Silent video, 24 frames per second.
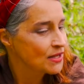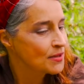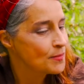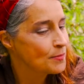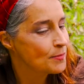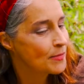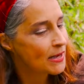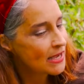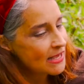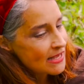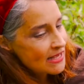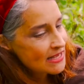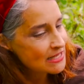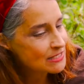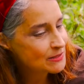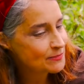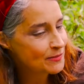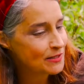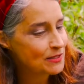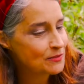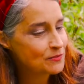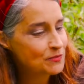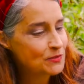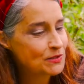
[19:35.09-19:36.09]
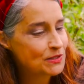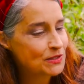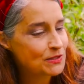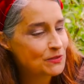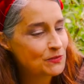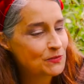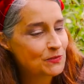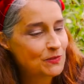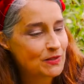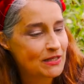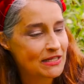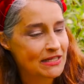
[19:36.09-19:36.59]
my husband would
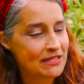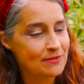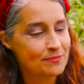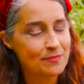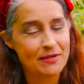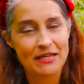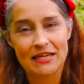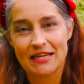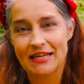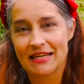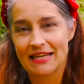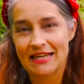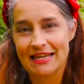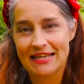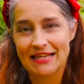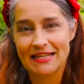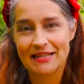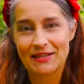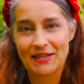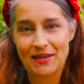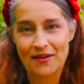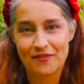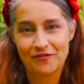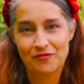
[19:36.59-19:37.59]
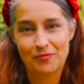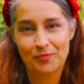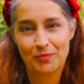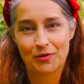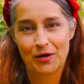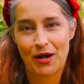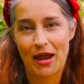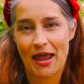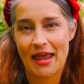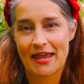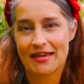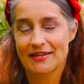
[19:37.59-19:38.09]
read me Eat, Love,
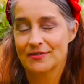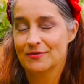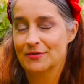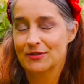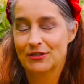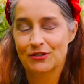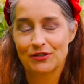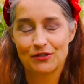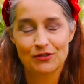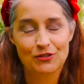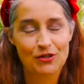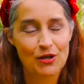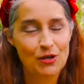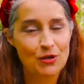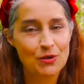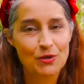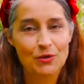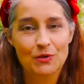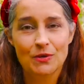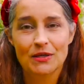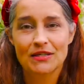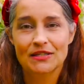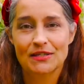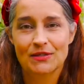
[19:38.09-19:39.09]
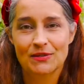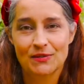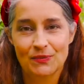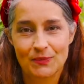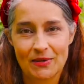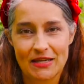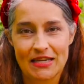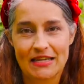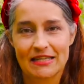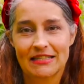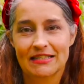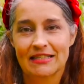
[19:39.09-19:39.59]
Pray. It was so
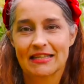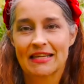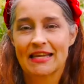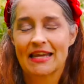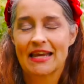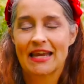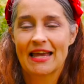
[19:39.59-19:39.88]
sweet.